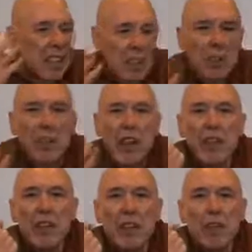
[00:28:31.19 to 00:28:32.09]
You have
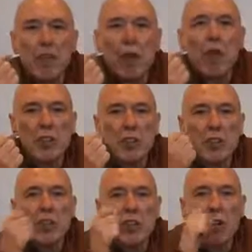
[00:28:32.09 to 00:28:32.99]
enough faults
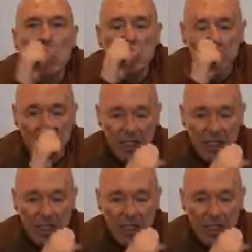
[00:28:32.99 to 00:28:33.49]
of your own.